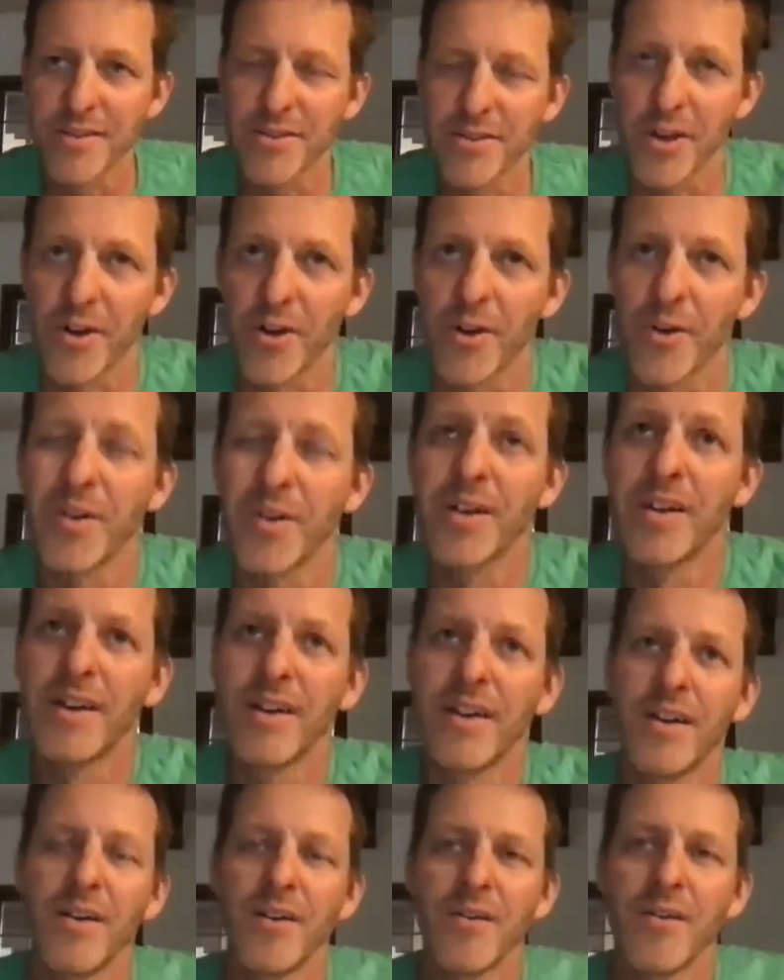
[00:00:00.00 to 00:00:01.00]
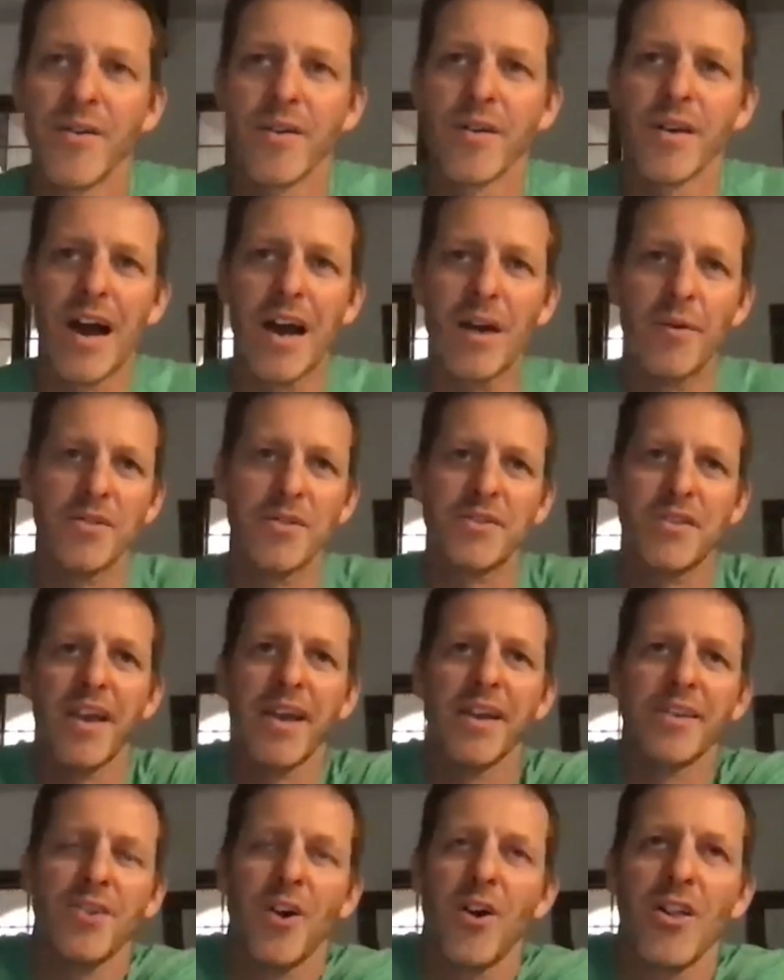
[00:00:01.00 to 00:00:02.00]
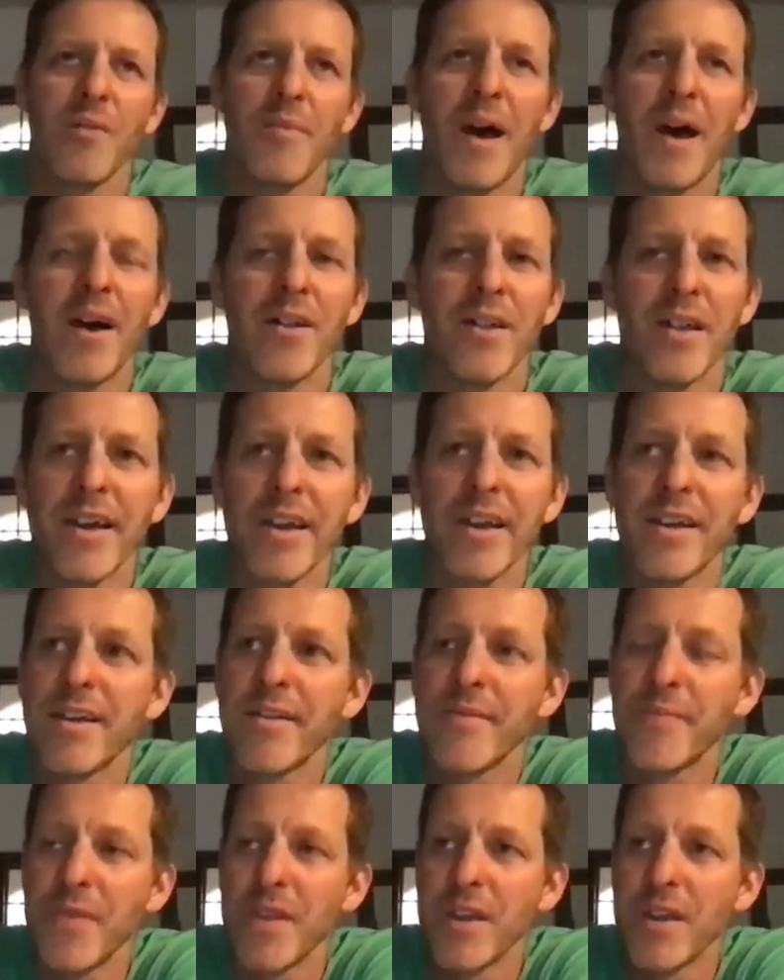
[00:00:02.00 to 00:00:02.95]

So I would say it's all about like,